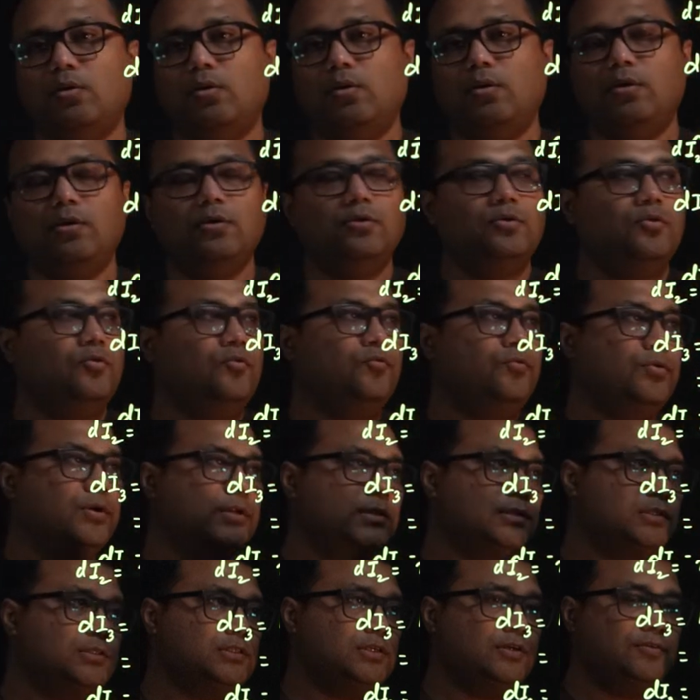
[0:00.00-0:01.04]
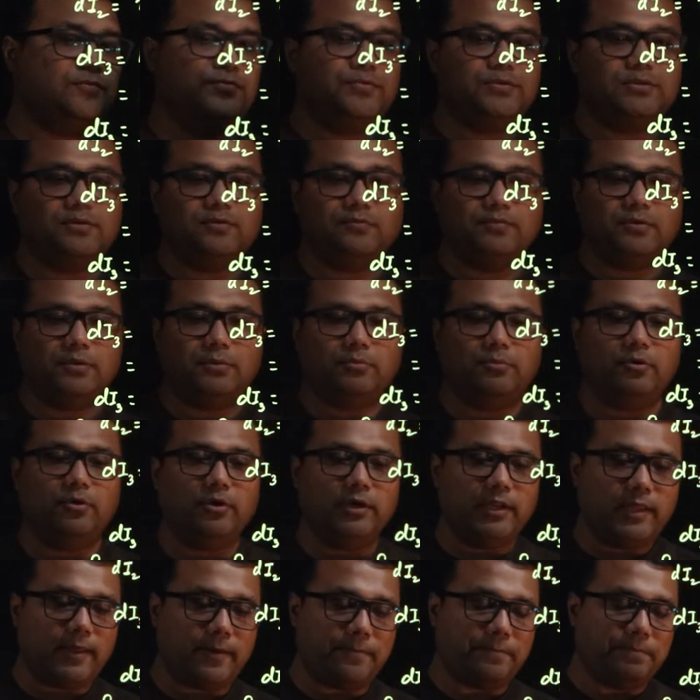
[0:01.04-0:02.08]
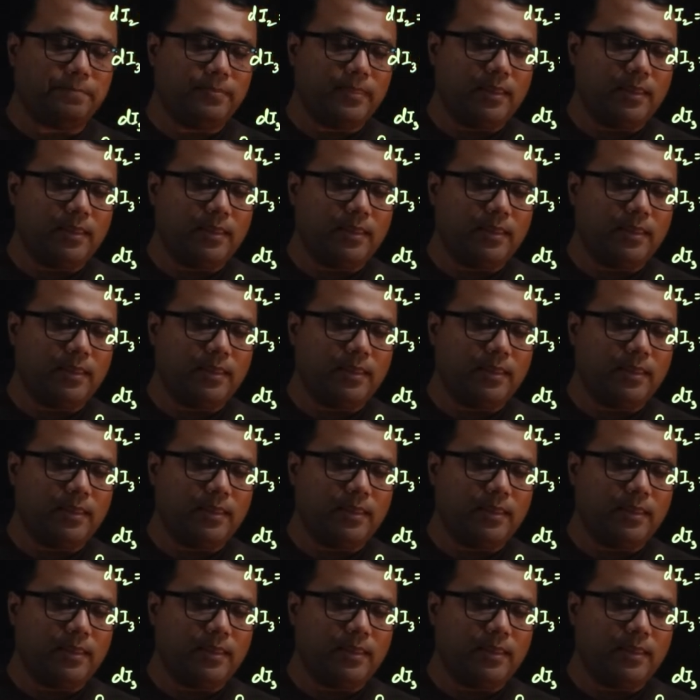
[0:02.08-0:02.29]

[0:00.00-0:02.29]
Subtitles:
all over the surface of the body,